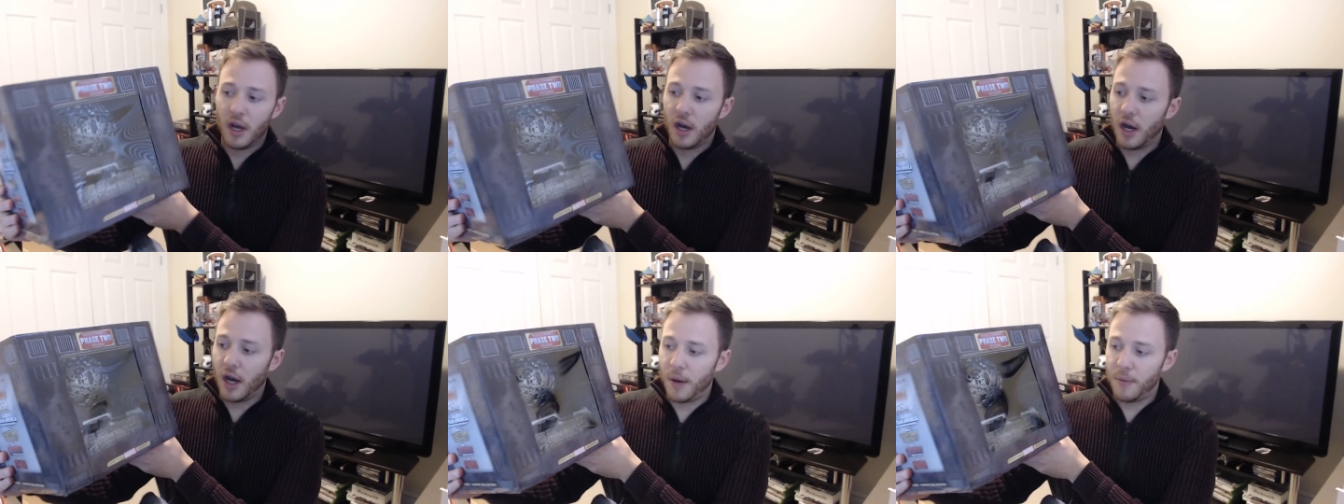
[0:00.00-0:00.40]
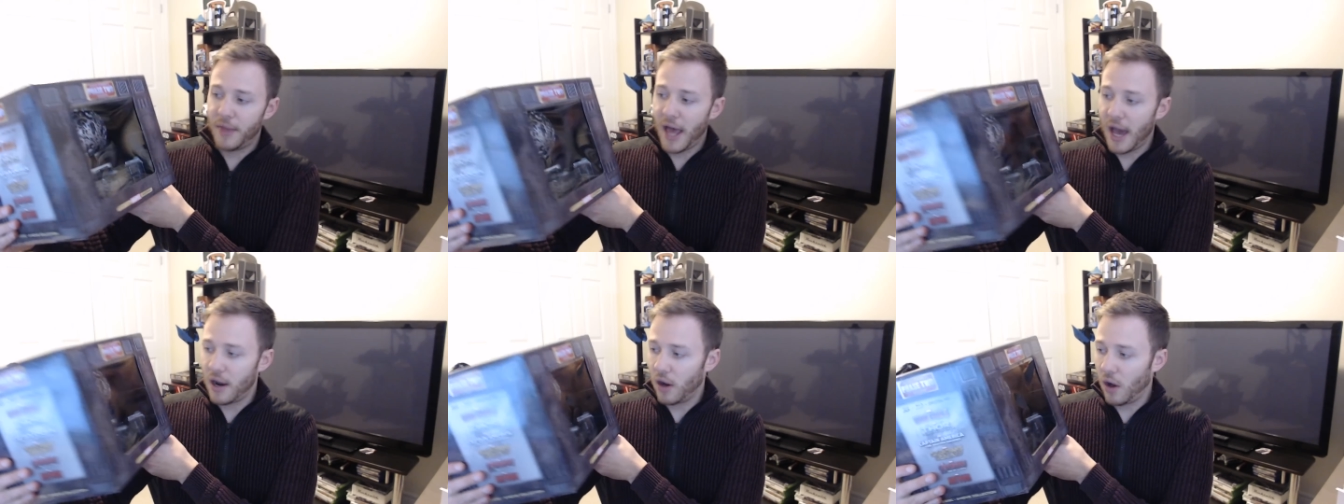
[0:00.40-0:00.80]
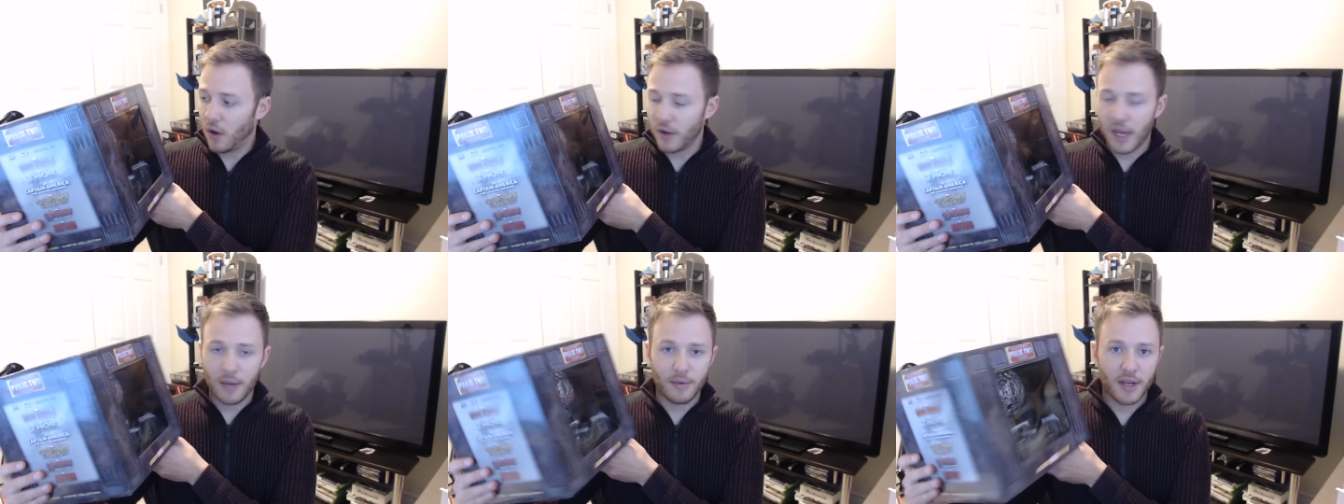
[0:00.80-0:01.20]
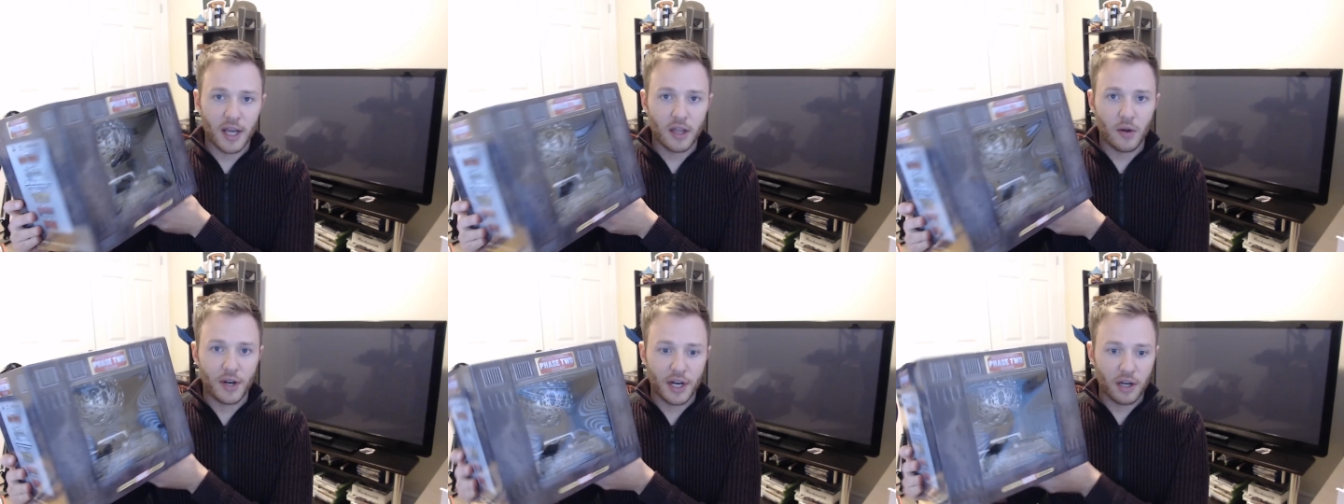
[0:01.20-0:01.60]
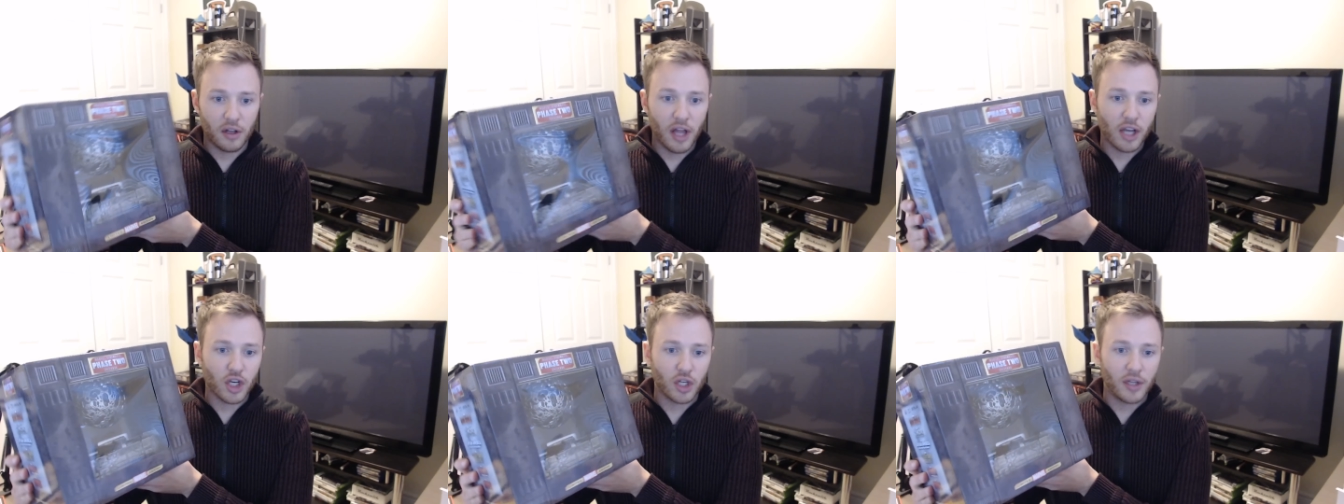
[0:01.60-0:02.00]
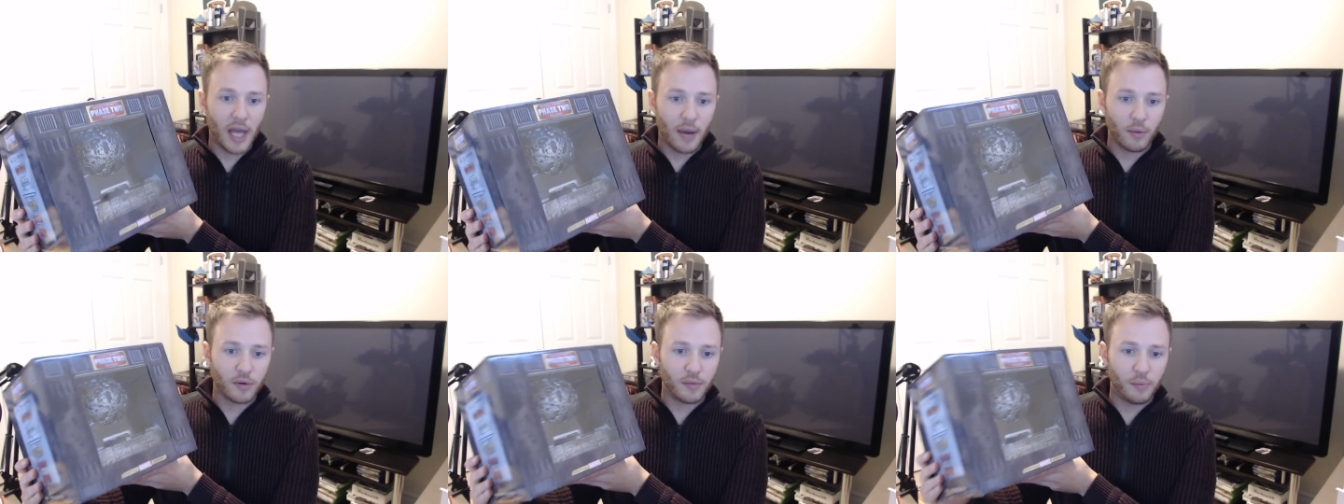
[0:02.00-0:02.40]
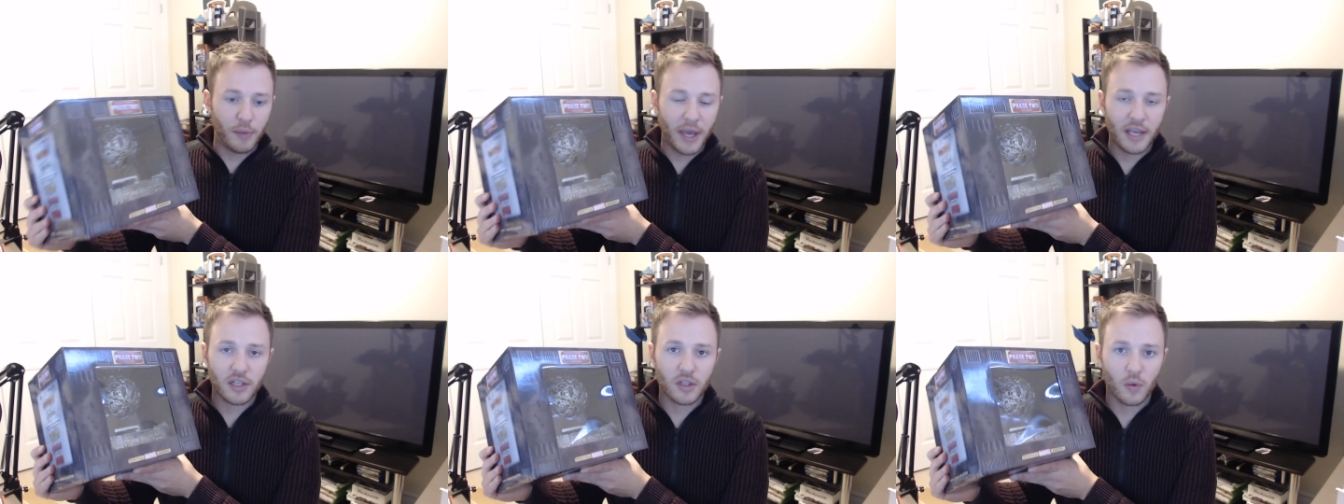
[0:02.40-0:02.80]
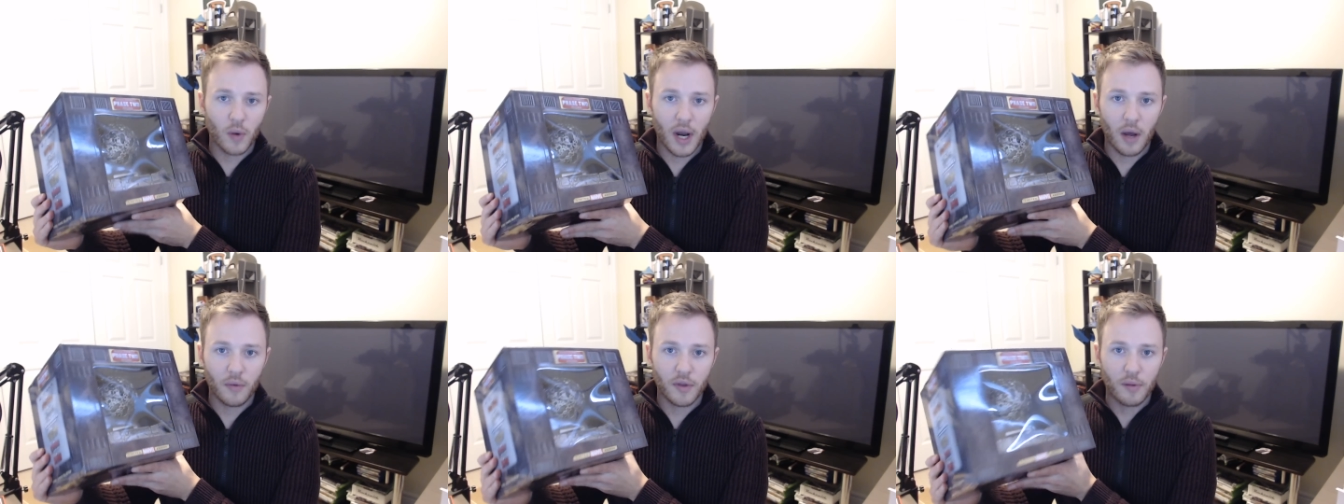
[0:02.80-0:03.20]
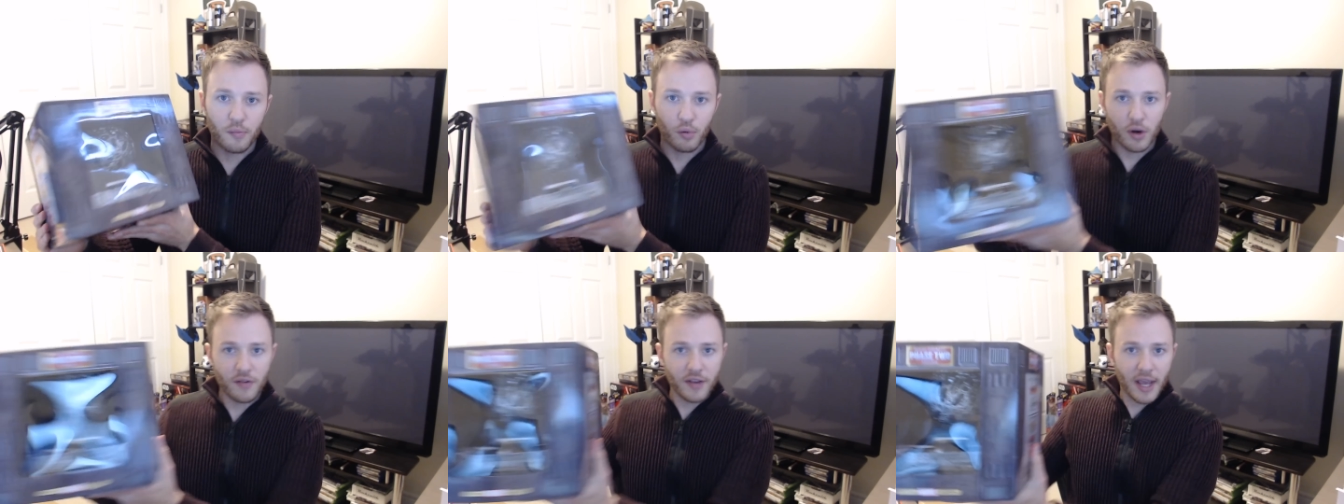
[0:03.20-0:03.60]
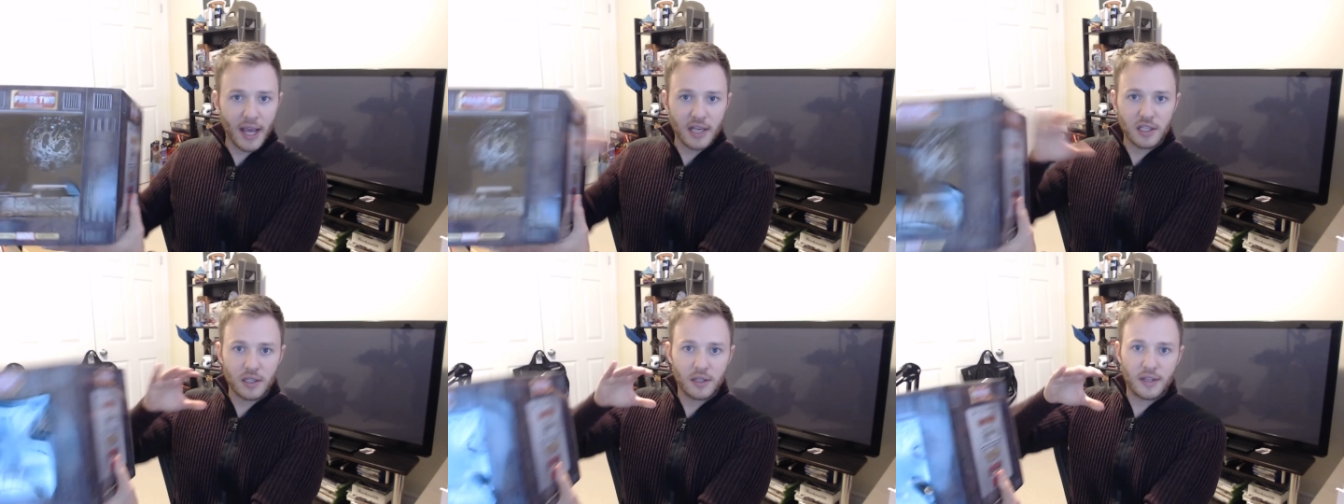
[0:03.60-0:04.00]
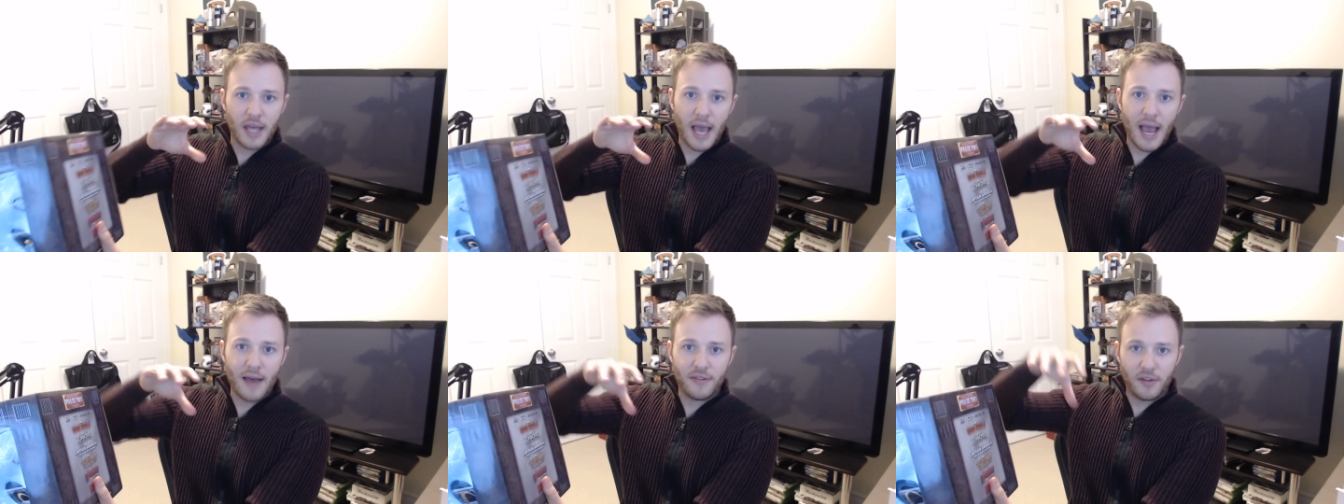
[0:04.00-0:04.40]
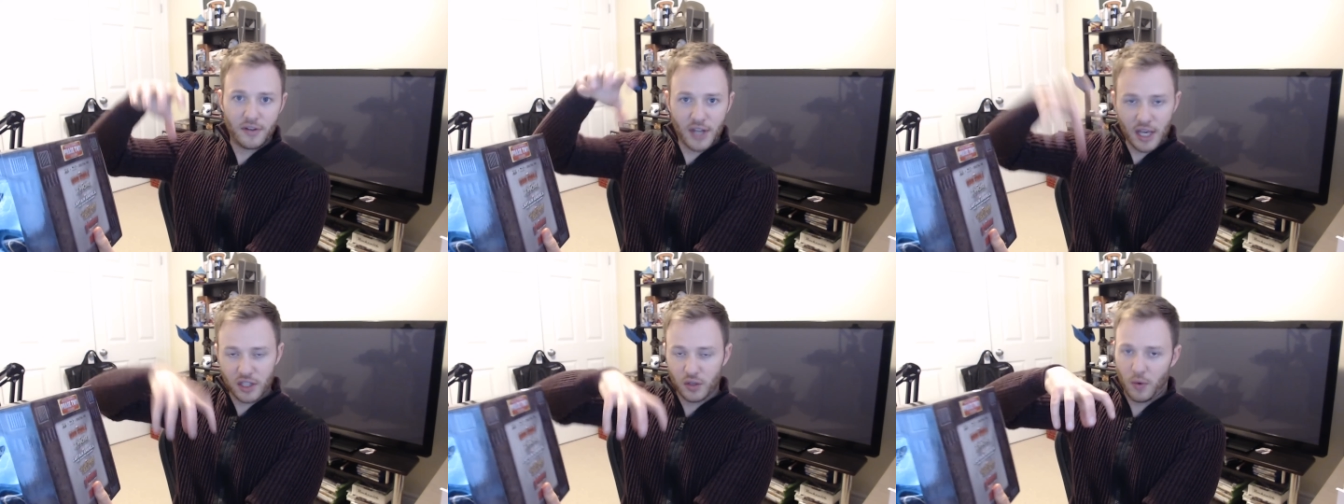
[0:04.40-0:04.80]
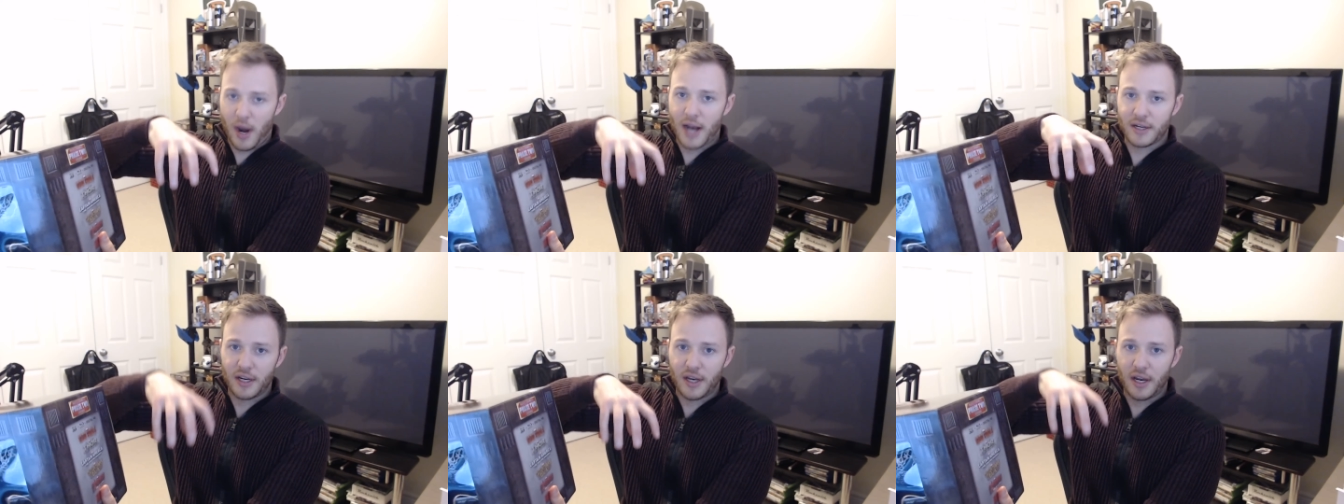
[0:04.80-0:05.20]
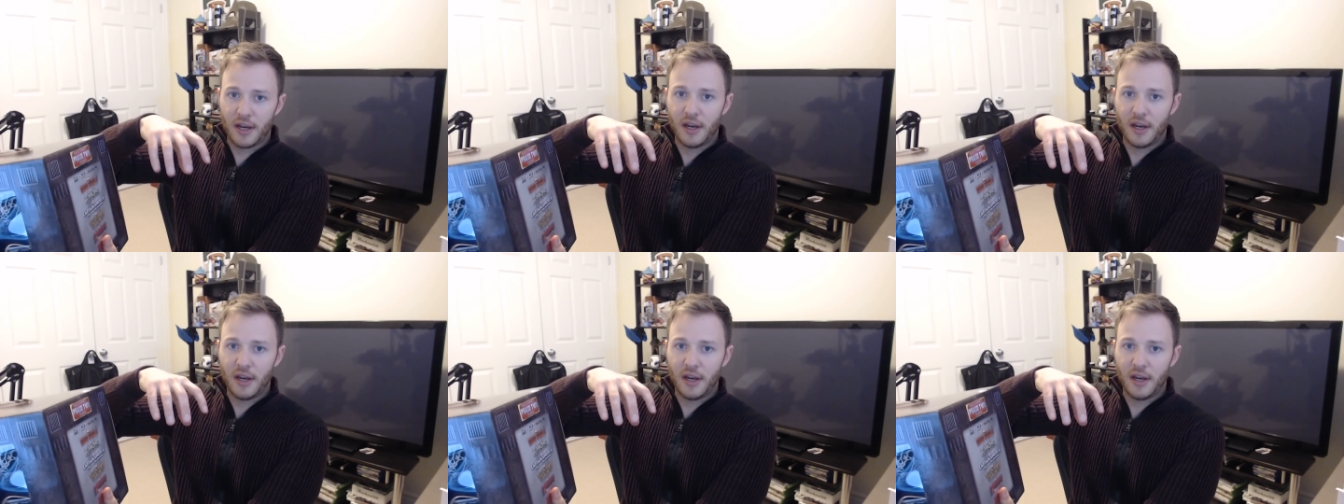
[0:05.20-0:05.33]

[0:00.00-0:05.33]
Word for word: Um, that all came together in a collection that was based around the briefcase that had the Tesseract in it.